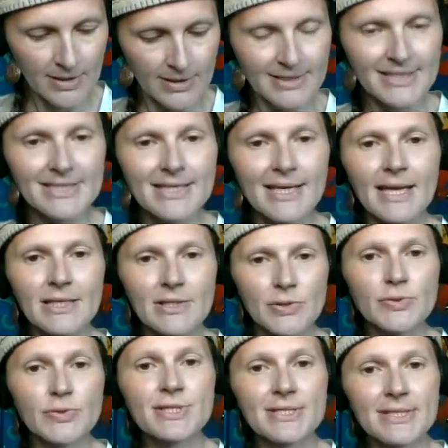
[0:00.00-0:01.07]
decided
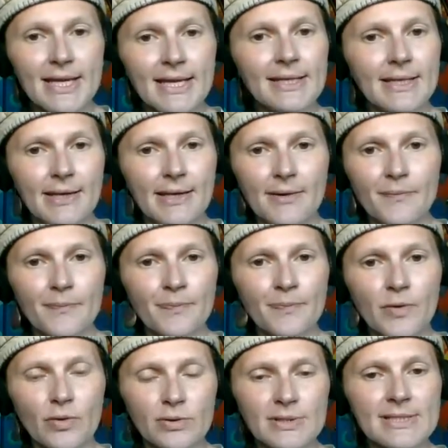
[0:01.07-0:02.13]
to stay there
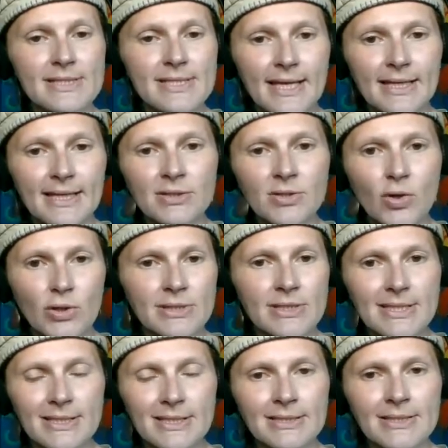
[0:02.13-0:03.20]
on the second
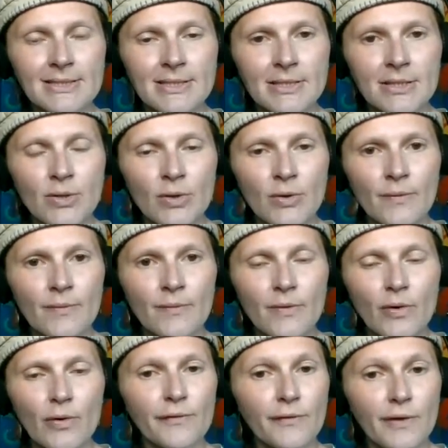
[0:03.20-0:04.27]
continent
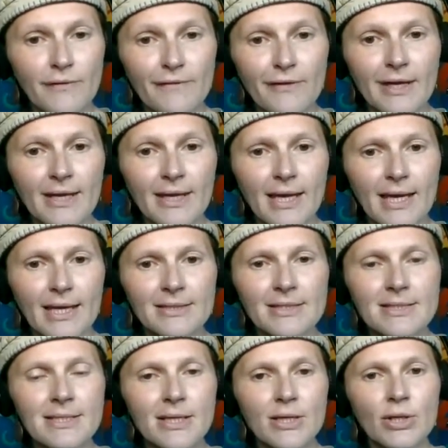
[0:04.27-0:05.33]
of giving
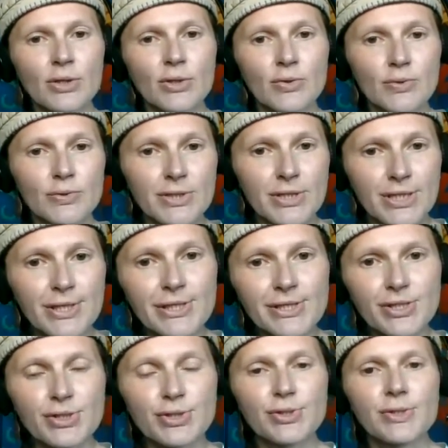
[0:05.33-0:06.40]
and to
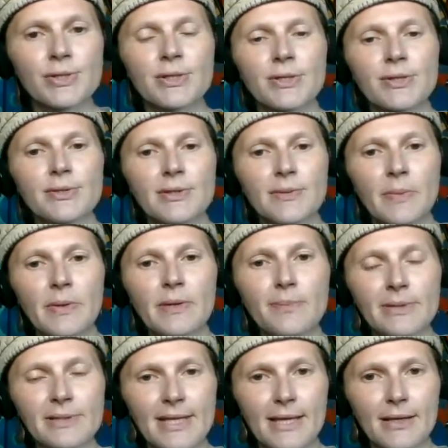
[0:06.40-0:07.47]
teach the
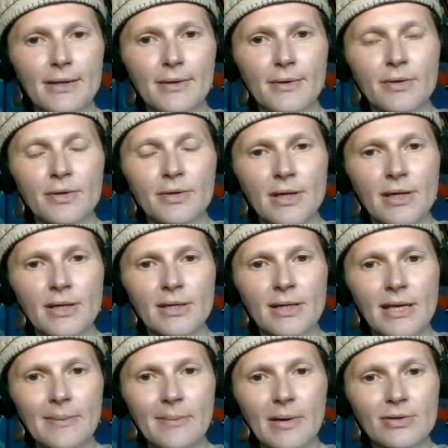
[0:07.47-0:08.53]
people there
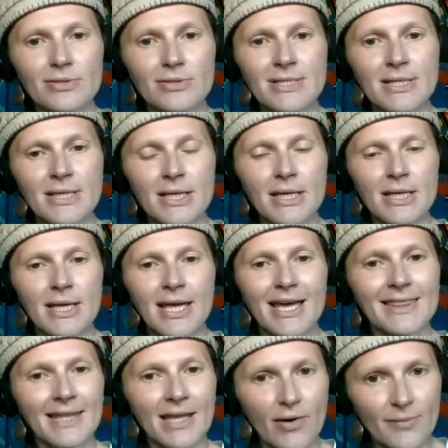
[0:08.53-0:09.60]
about
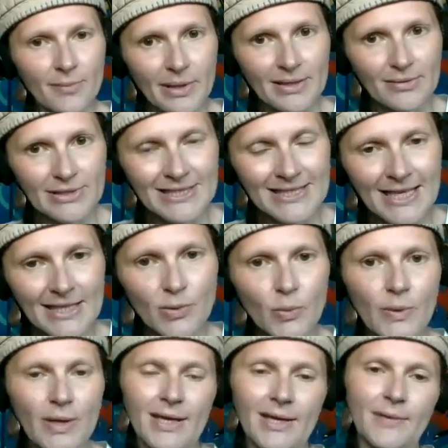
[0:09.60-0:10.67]
another
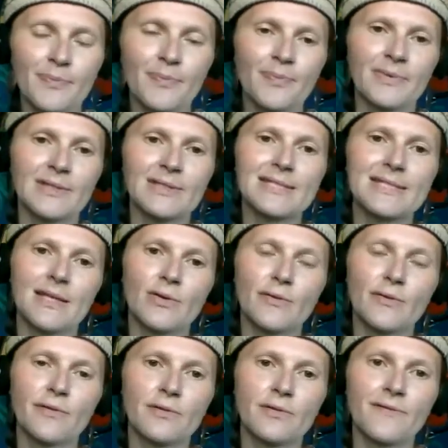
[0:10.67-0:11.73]
way, instead
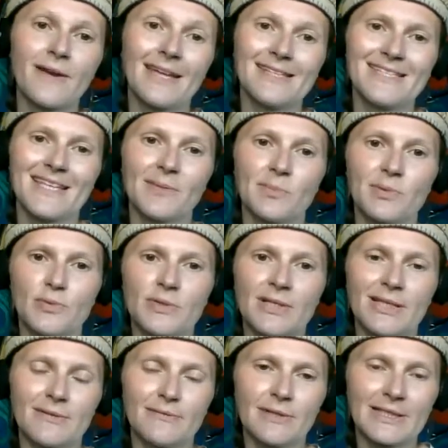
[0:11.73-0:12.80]
of fighting between
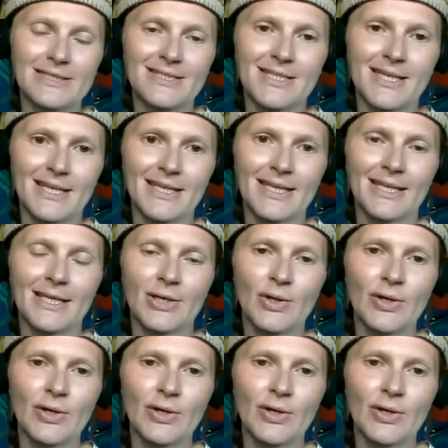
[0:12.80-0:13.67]
giving and taking